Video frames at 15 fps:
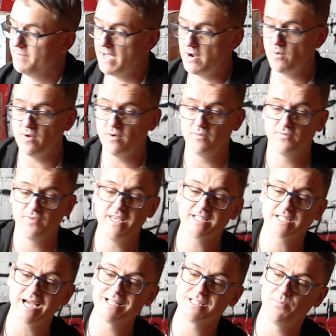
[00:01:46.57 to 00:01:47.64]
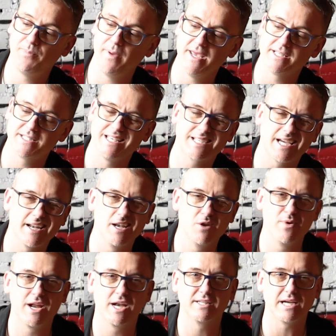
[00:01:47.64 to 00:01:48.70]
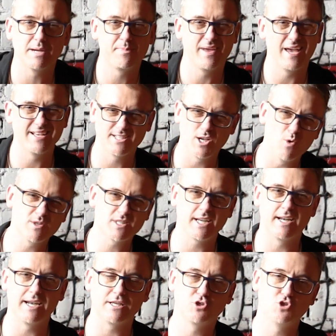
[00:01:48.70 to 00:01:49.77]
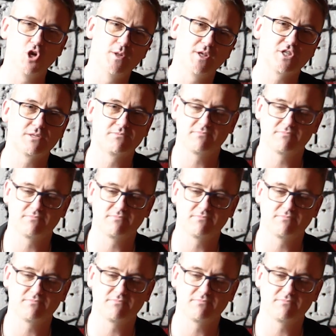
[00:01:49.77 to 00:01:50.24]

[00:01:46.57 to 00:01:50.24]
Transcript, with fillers: Now, these kinds of beers, these kind of New England IPAs, I always kind of like to turn the